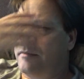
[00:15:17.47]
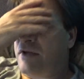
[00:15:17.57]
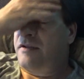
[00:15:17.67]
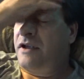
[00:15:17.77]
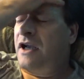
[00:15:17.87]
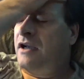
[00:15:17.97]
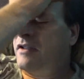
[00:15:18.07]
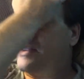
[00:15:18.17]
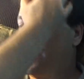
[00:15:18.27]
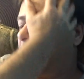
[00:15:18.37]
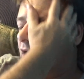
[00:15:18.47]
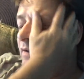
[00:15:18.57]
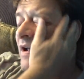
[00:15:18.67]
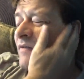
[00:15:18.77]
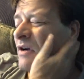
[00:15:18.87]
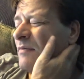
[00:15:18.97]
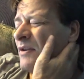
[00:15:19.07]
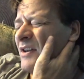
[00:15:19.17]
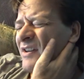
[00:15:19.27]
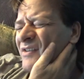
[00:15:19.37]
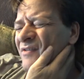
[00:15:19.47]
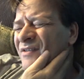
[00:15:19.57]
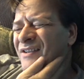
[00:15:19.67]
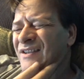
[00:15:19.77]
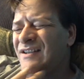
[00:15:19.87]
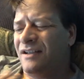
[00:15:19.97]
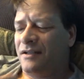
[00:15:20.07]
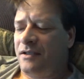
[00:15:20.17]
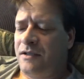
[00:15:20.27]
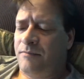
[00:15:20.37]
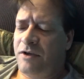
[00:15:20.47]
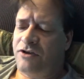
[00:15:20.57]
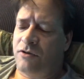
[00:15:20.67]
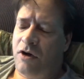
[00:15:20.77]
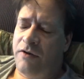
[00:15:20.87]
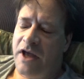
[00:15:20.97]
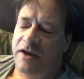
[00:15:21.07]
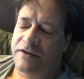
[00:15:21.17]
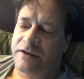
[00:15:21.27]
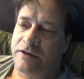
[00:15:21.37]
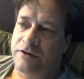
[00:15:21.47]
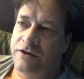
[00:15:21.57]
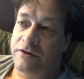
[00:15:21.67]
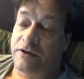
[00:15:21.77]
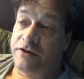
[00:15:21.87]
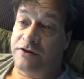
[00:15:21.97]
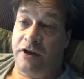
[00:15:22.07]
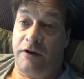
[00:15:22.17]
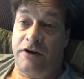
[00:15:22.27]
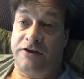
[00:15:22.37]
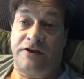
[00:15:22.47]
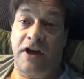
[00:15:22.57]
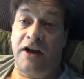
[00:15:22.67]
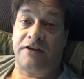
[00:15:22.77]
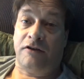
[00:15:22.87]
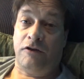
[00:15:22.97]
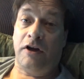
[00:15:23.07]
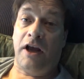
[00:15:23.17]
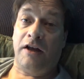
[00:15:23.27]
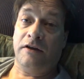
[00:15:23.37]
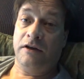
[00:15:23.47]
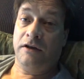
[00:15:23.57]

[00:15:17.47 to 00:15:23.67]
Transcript: I think I cut that out after I put it in. So make sure all that is in there too, because yeah, to look at.